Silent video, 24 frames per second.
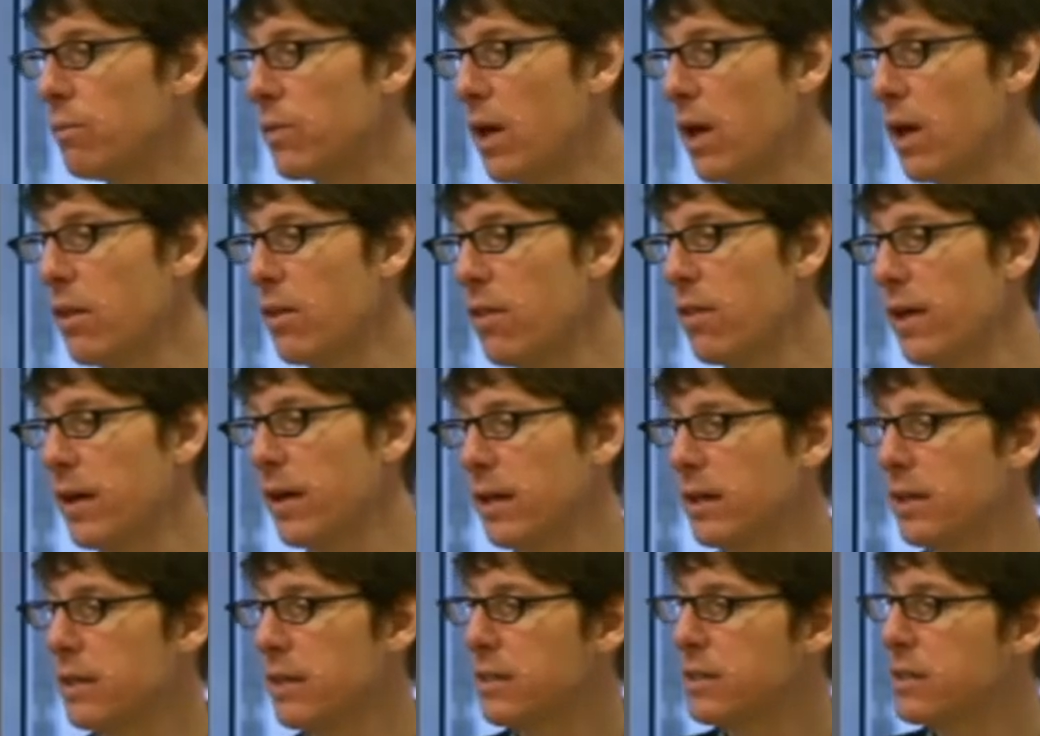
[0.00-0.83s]
The other
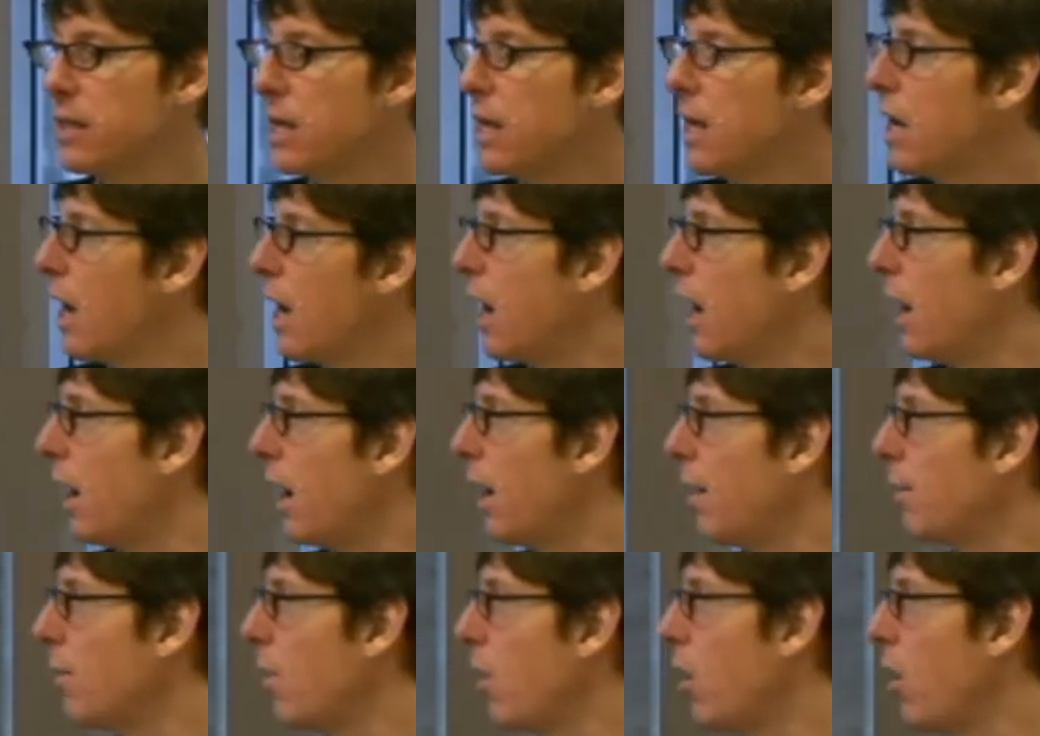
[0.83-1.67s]
thing is
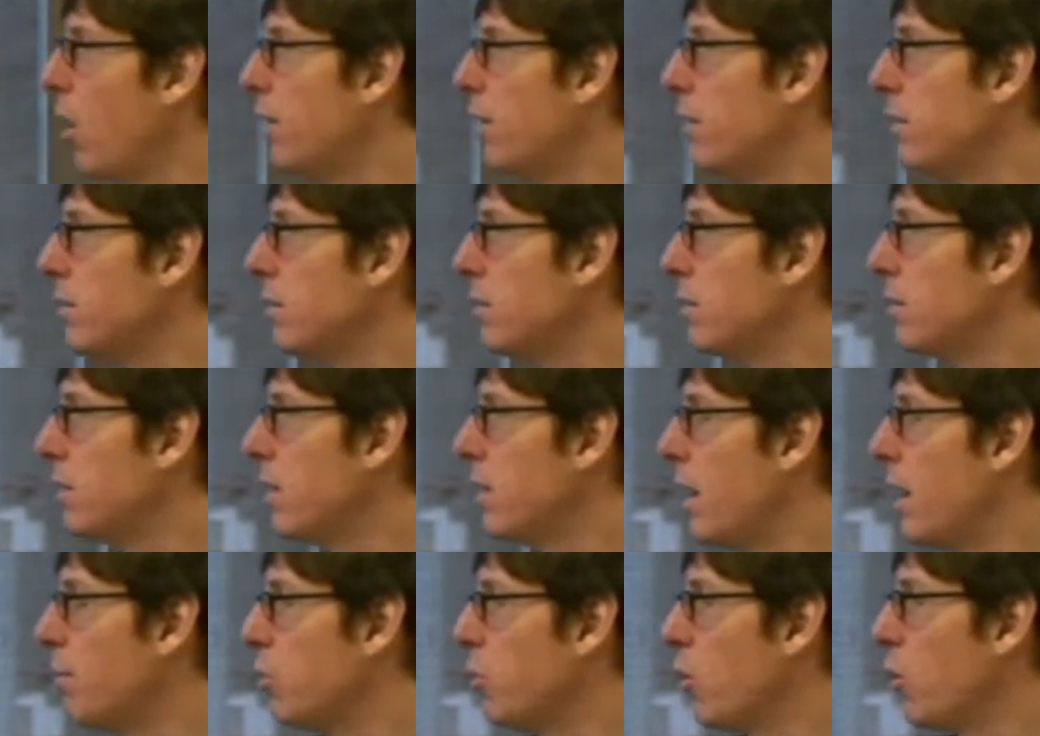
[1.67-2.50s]
um, on
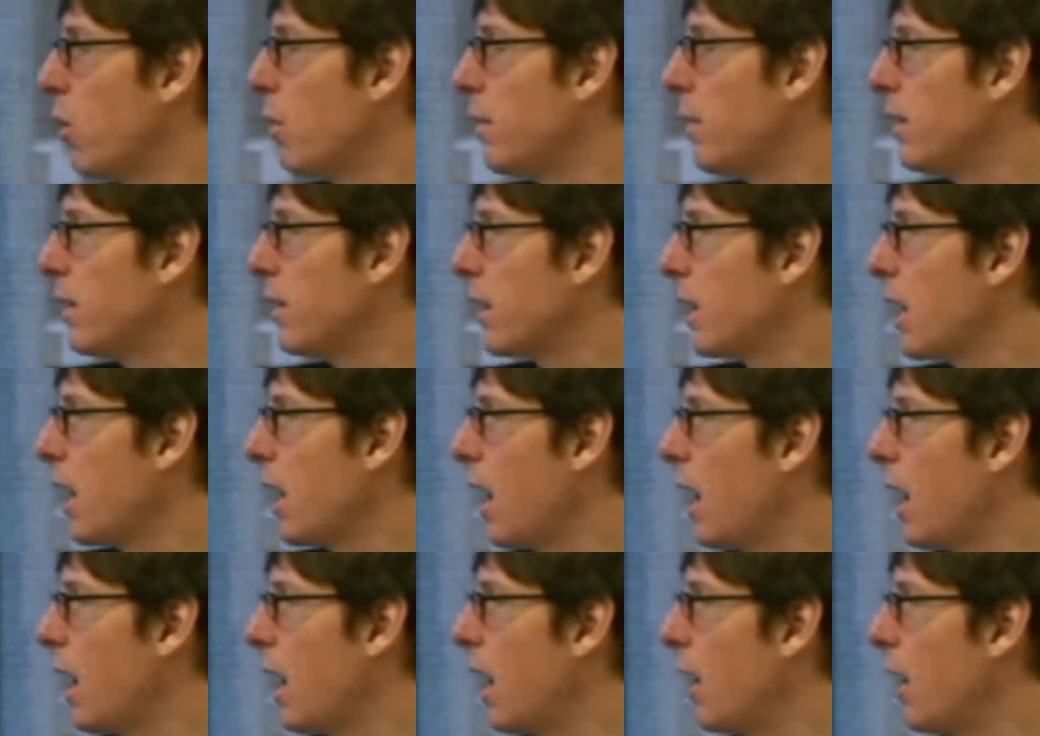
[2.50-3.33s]
employment,
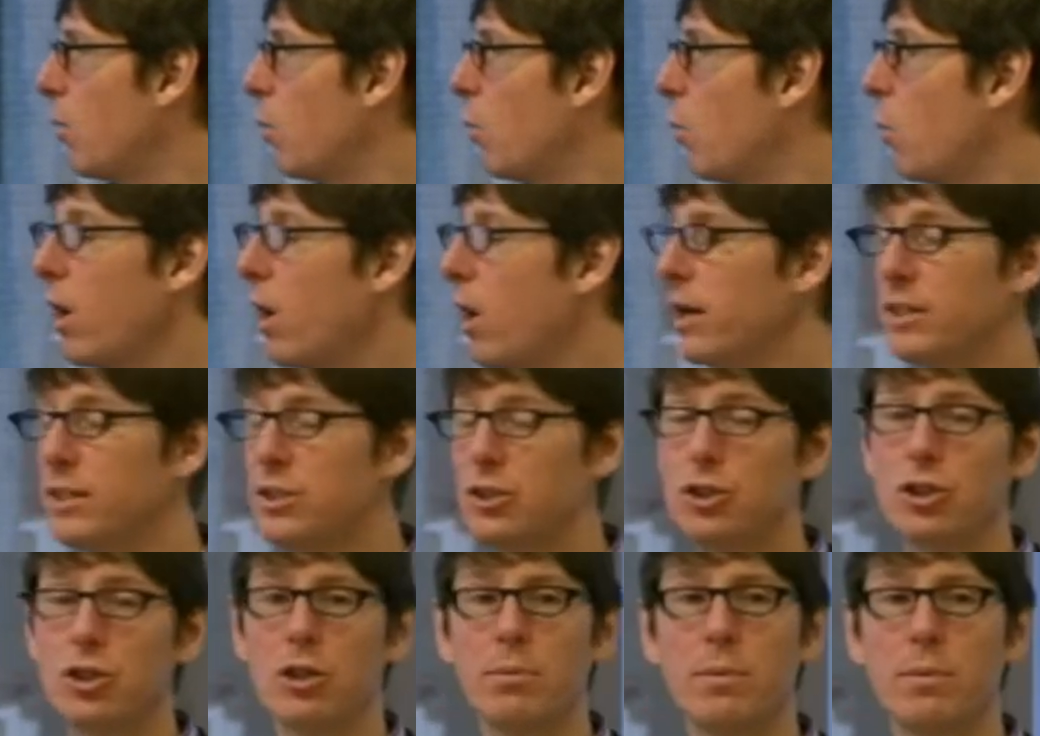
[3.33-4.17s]
uh, one
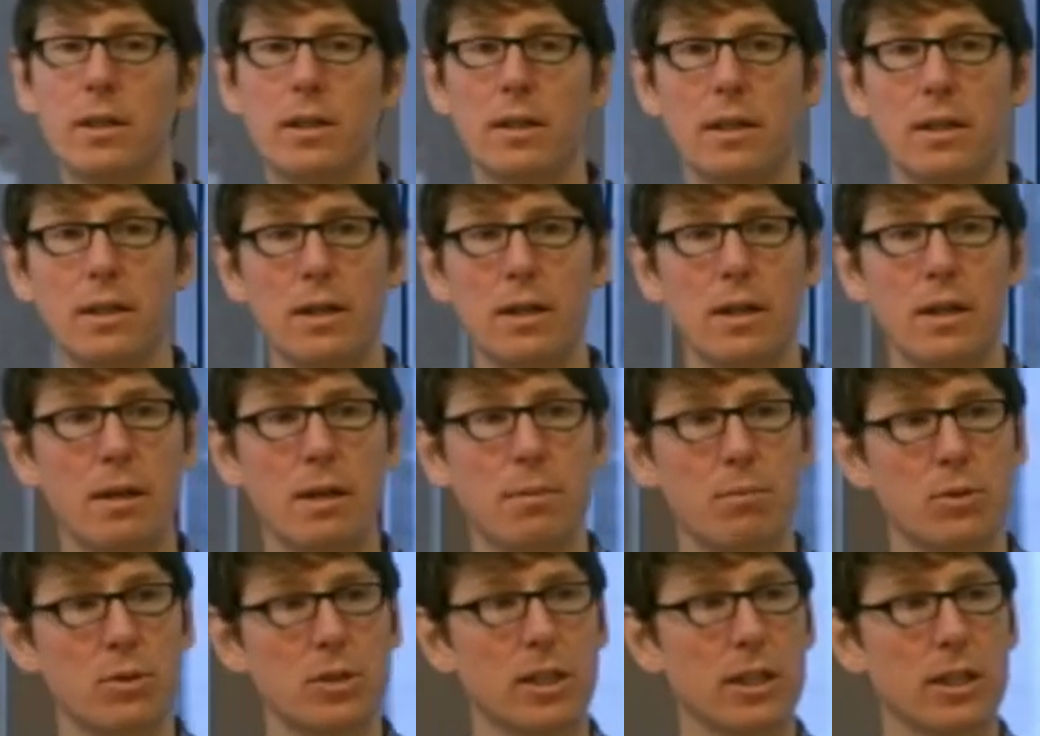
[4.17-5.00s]
is Germany
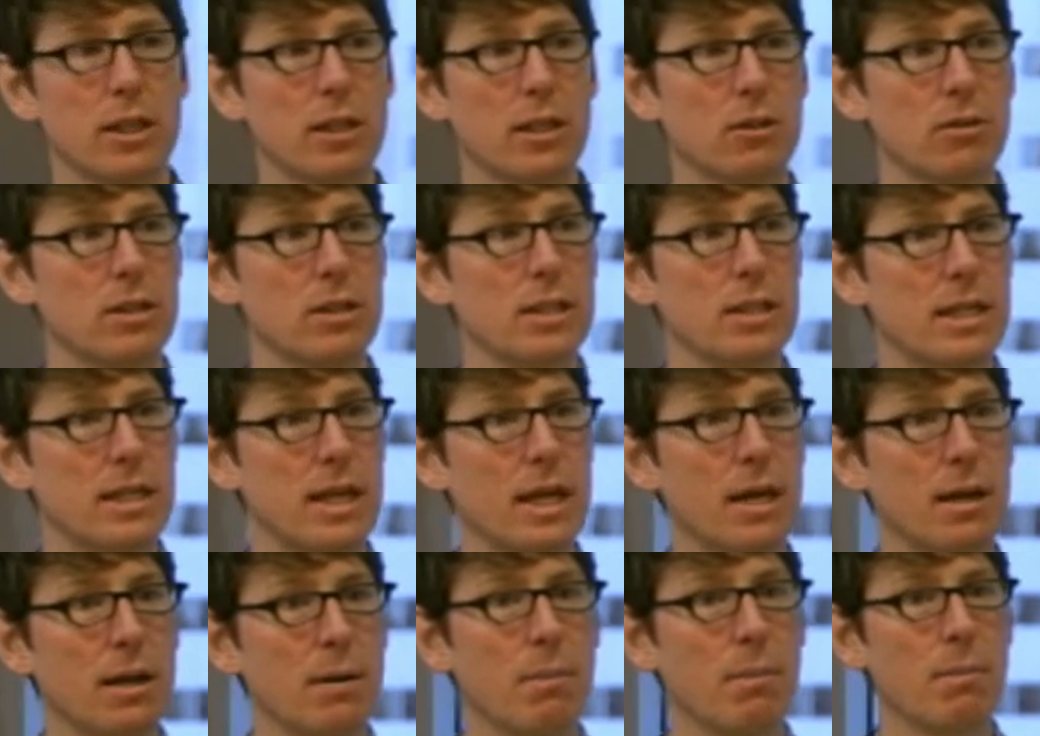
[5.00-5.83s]
in particular is
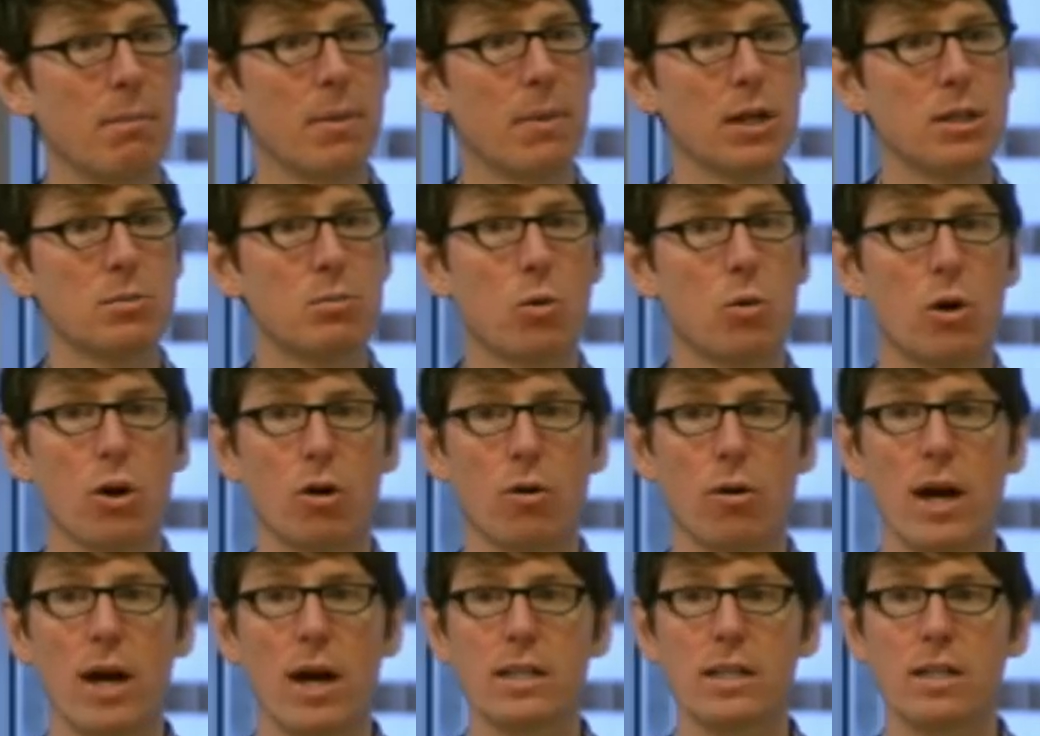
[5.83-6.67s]
getting much more
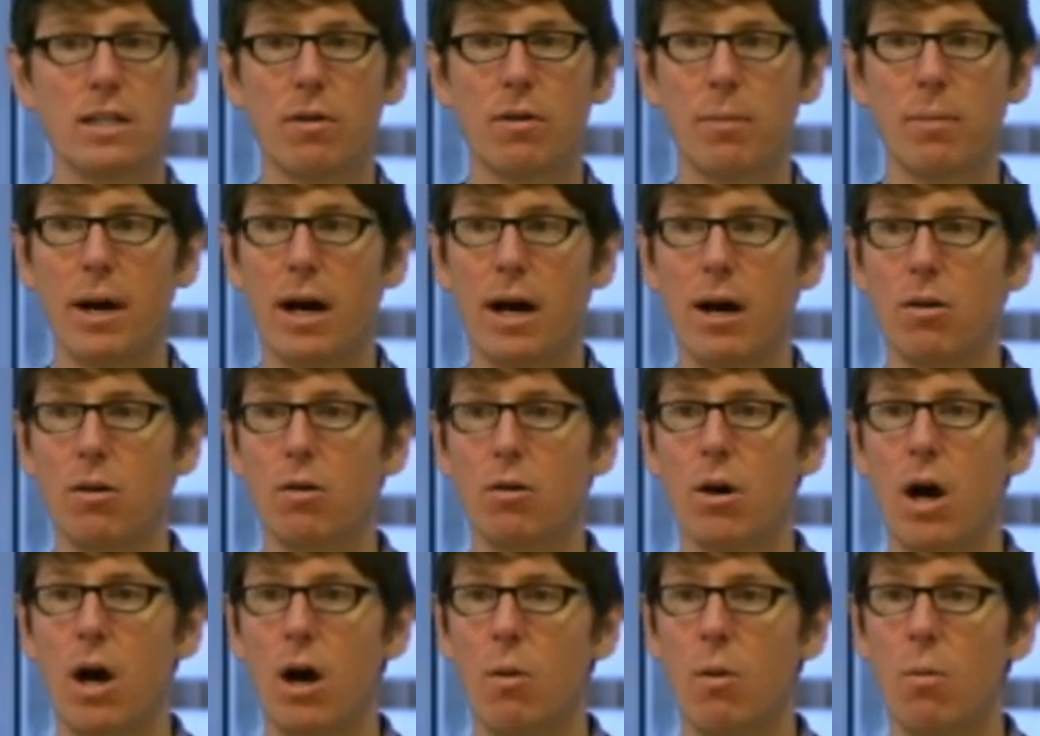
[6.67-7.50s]
aggressive about
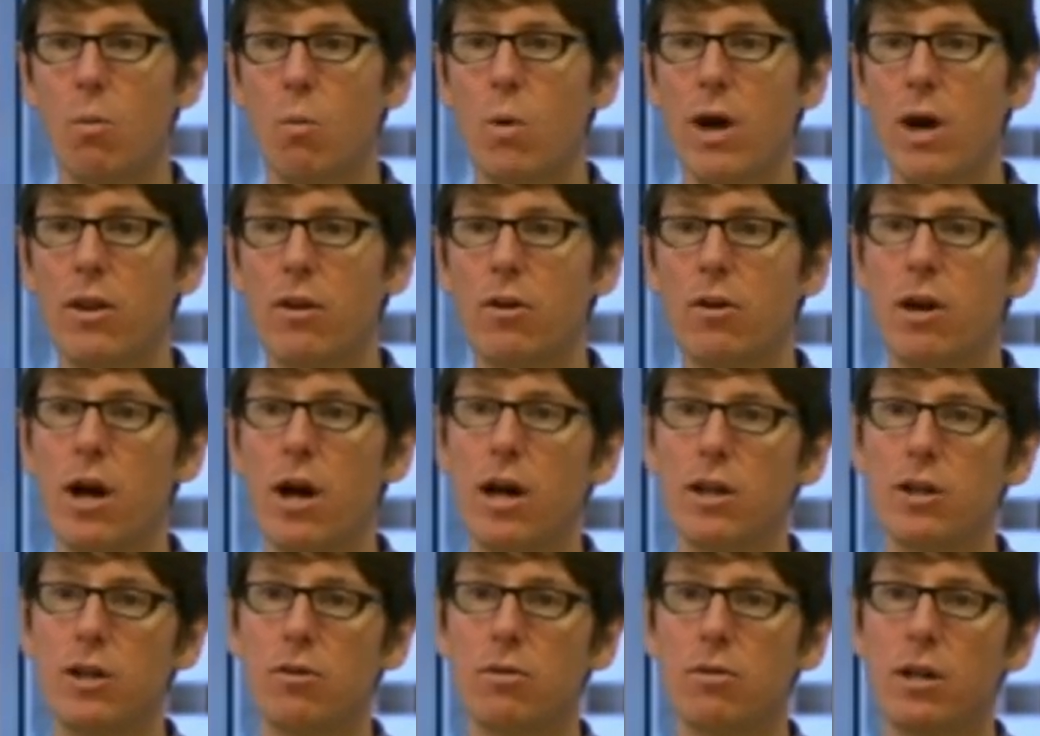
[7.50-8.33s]
um, whether or
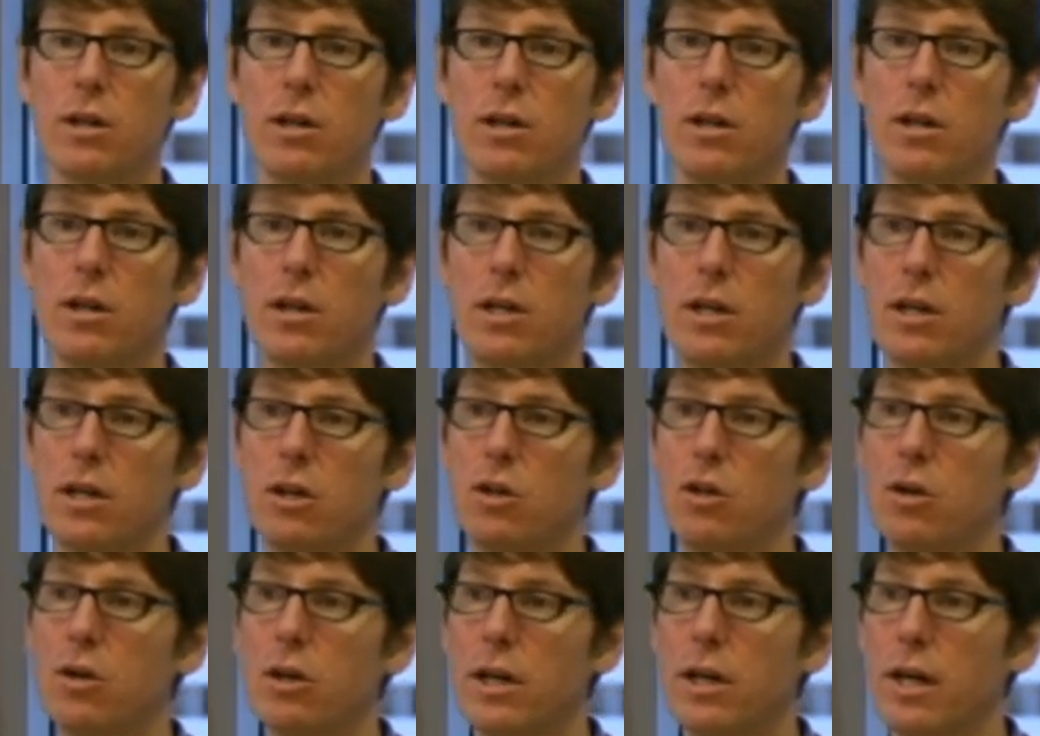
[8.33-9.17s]
not you can, can
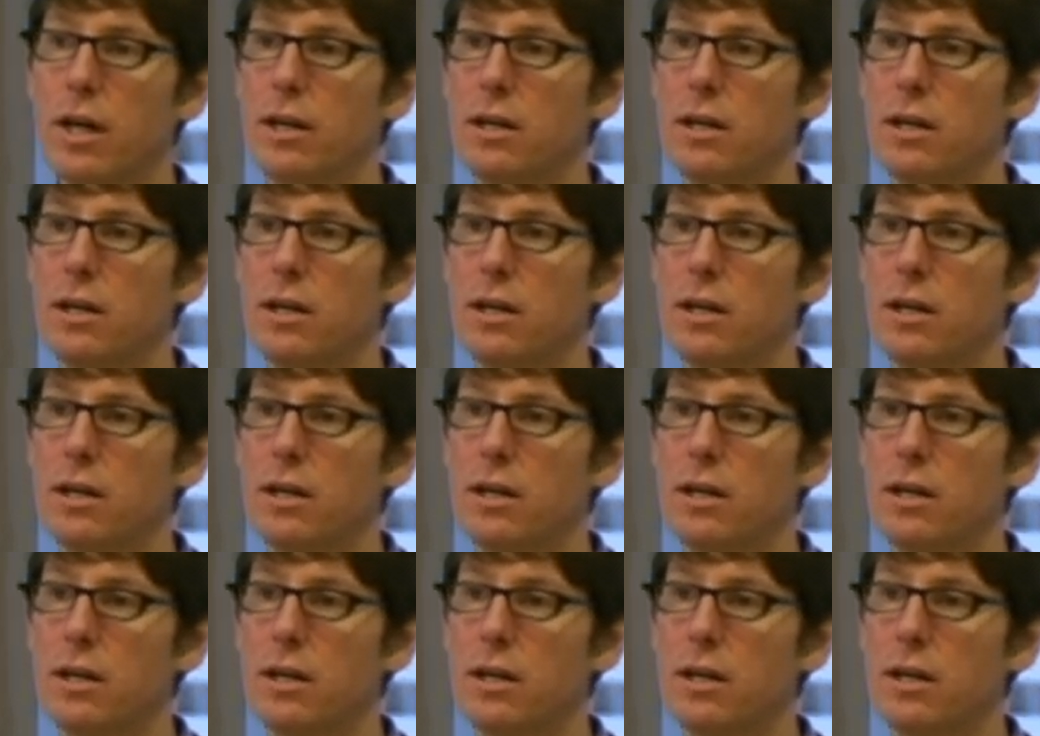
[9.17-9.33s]
look at